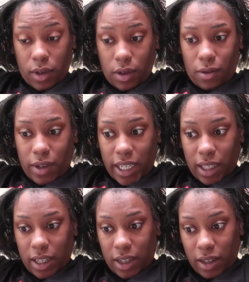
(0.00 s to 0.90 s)
Oh, I could
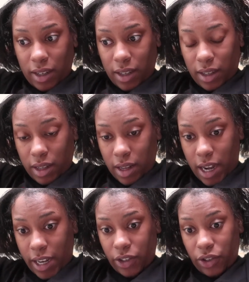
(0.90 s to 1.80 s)
tell this is
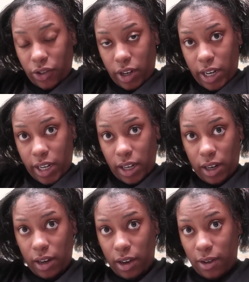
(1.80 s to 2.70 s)
not straight.
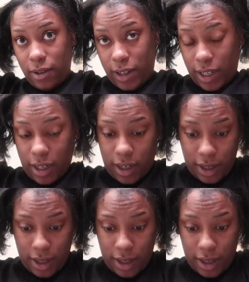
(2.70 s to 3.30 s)
Lord.